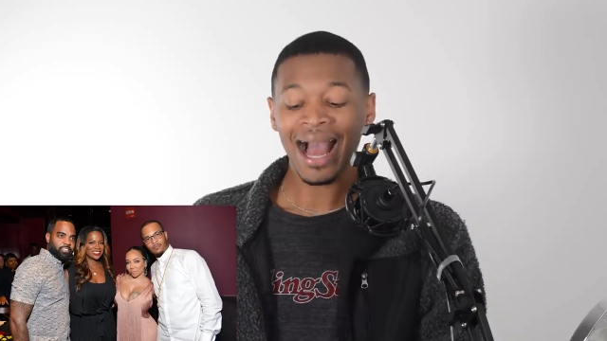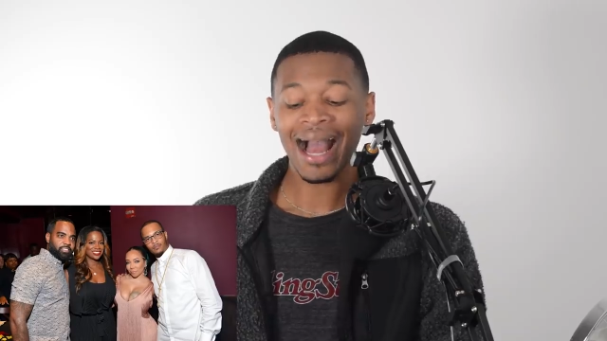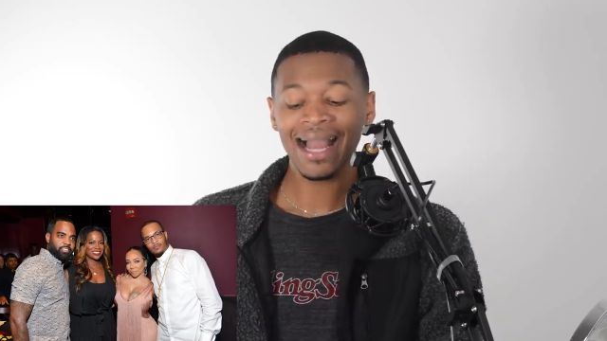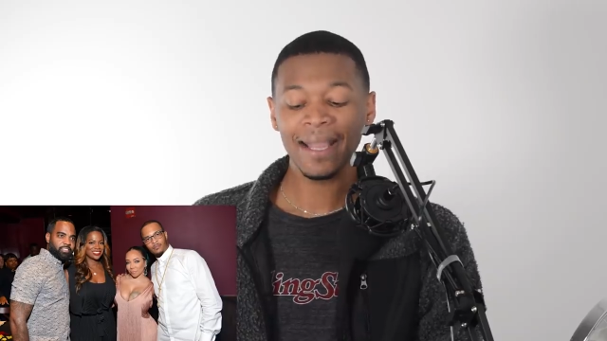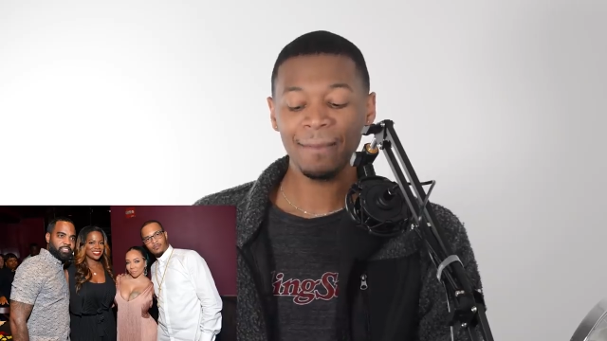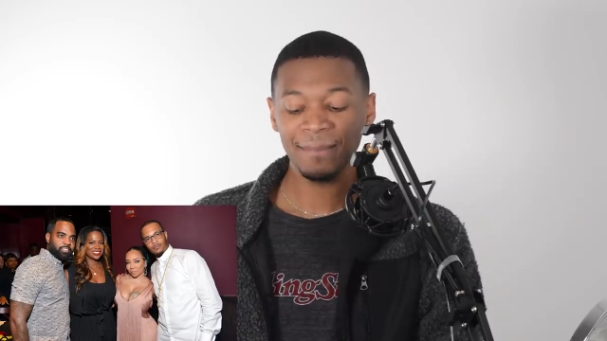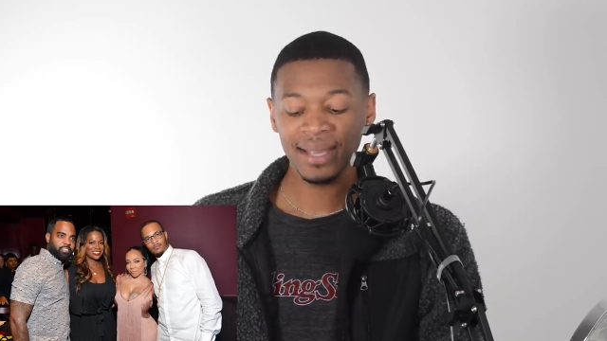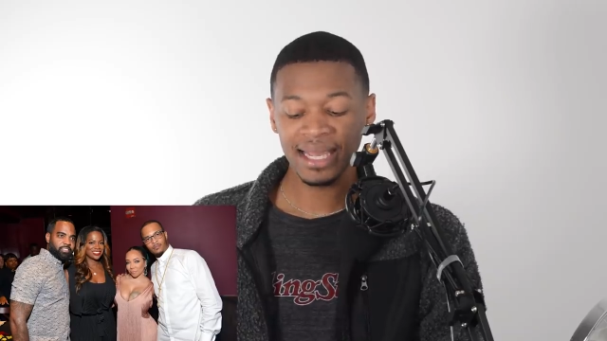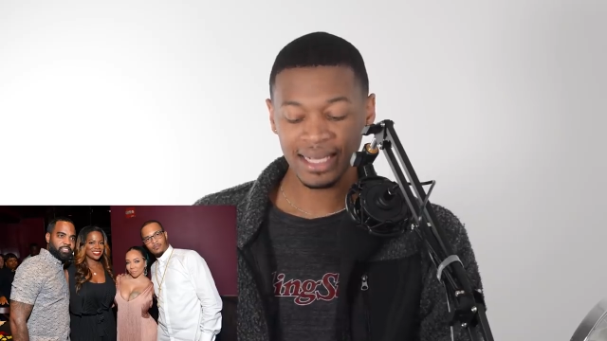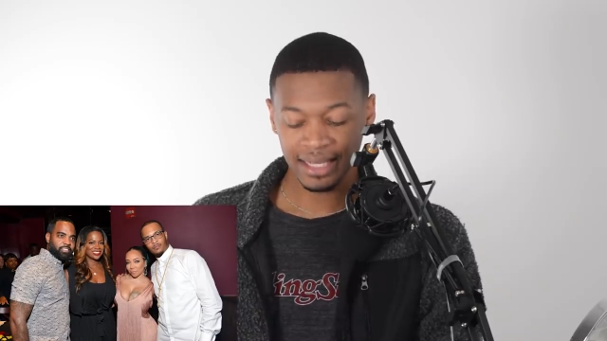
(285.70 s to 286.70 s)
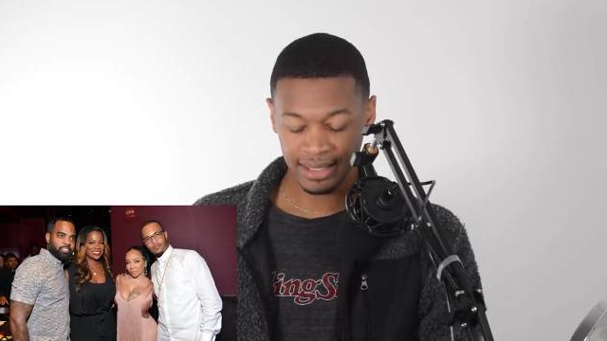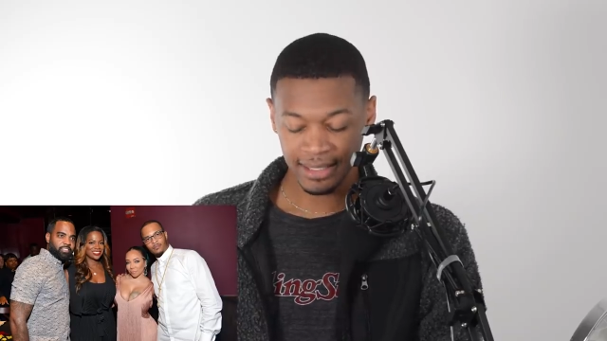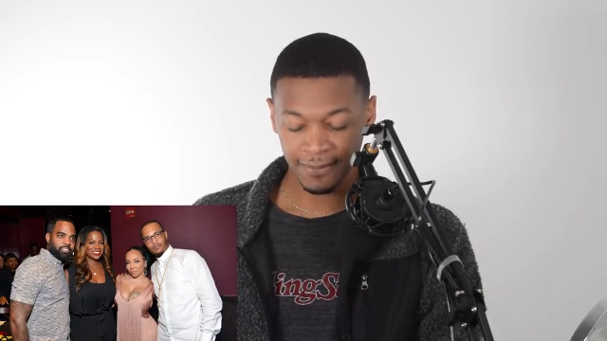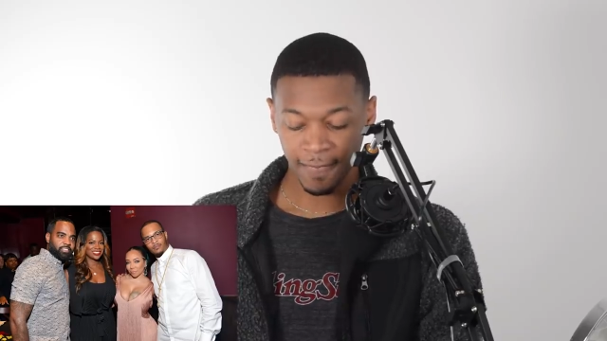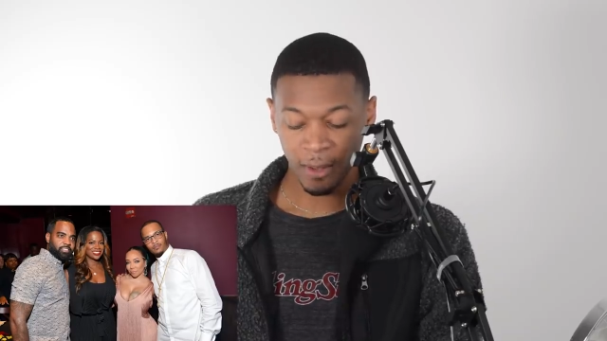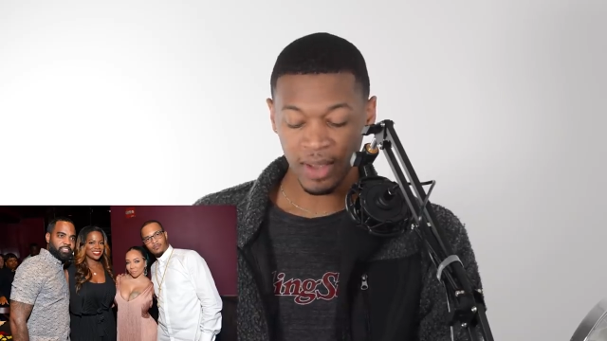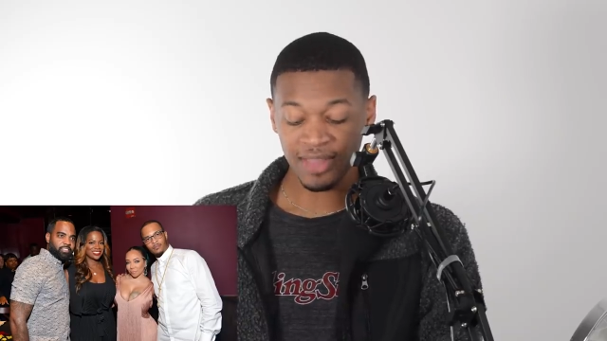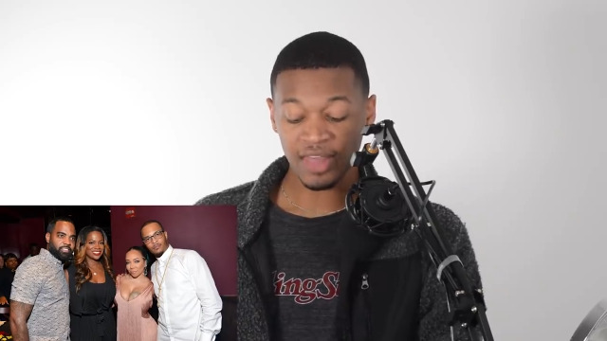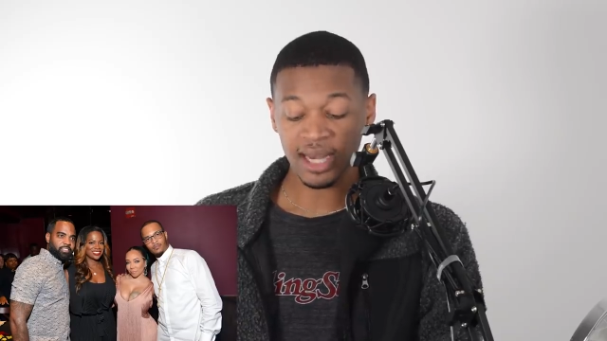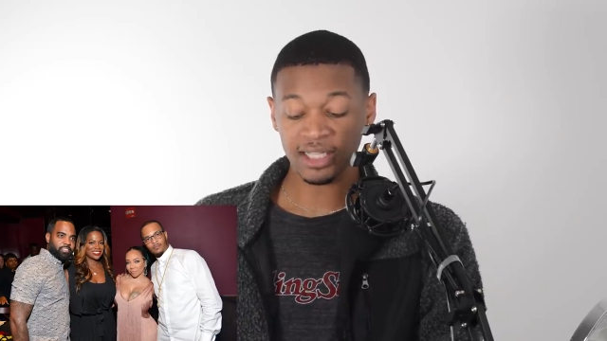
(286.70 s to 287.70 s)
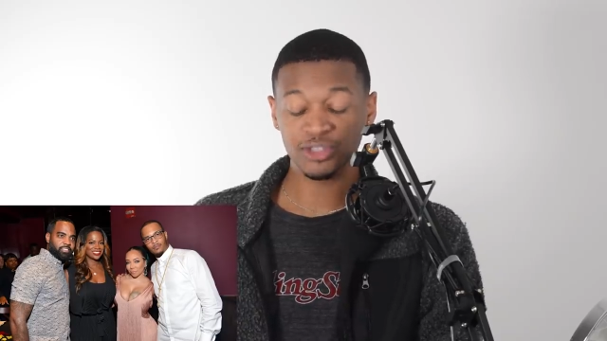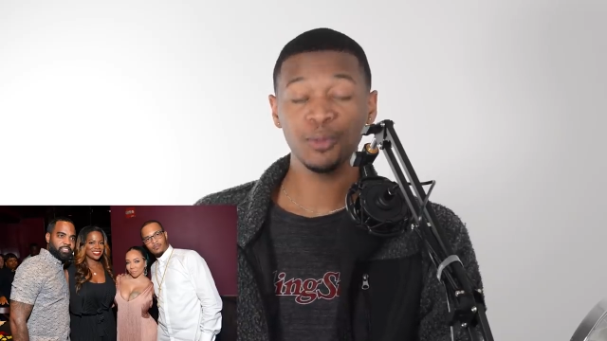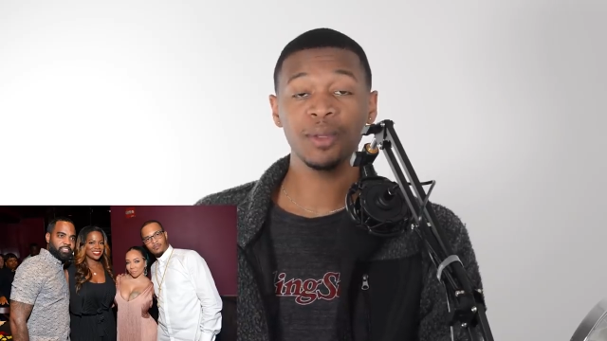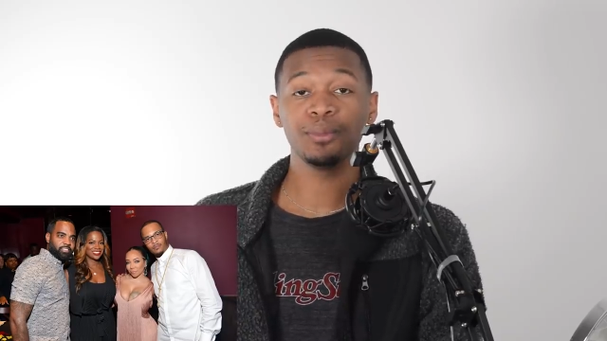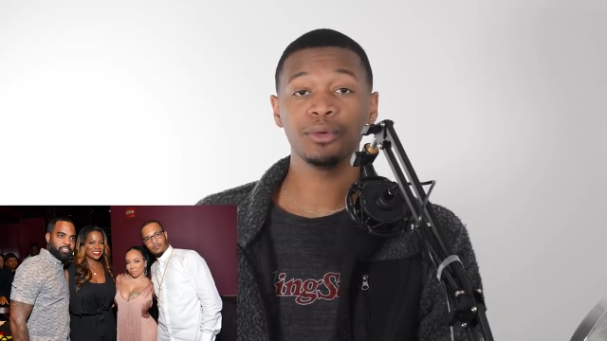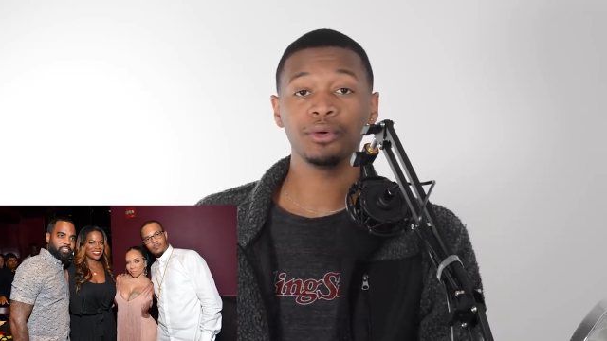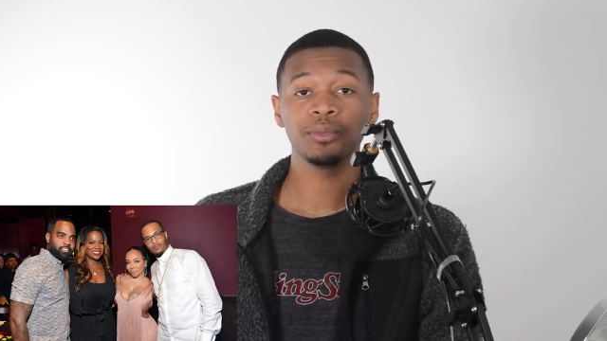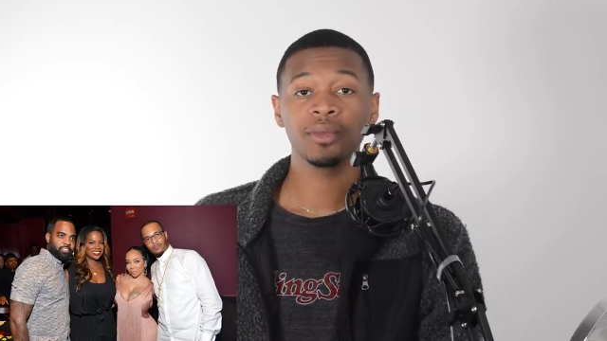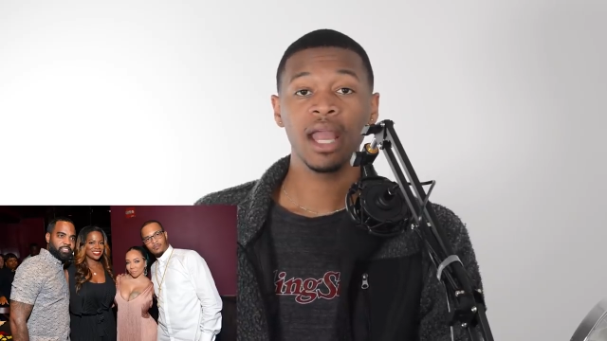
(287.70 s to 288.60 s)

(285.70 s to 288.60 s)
I immediately, okay, thought of 2 people.